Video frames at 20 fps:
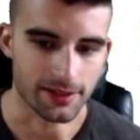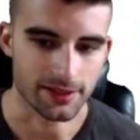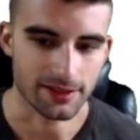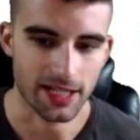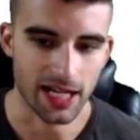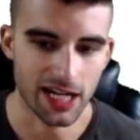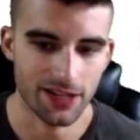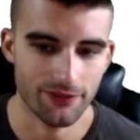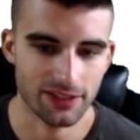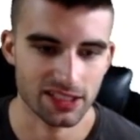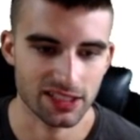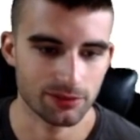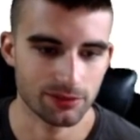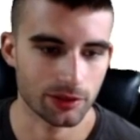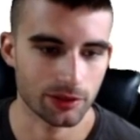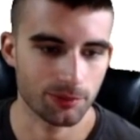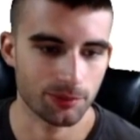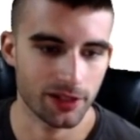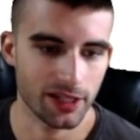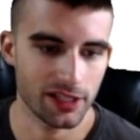Kind of a similar
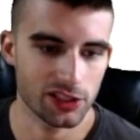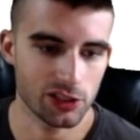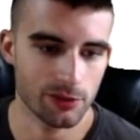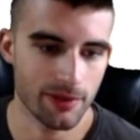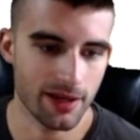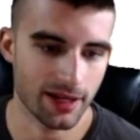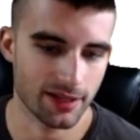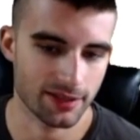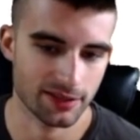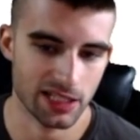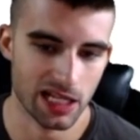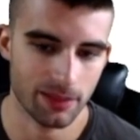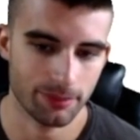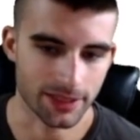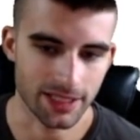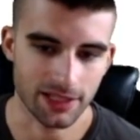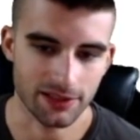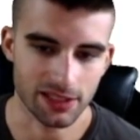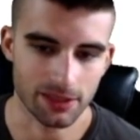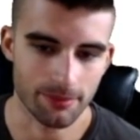play to Max Kepler
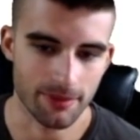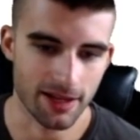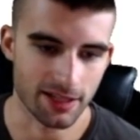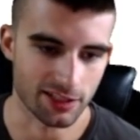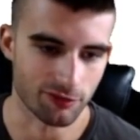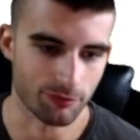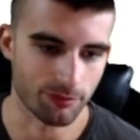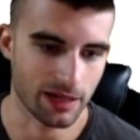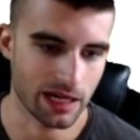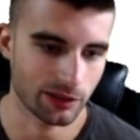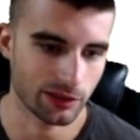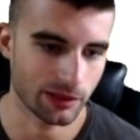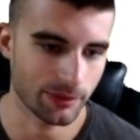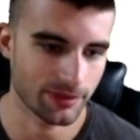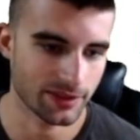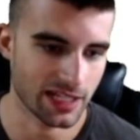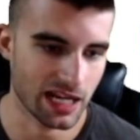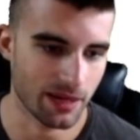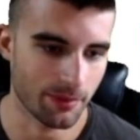without the massive power upside,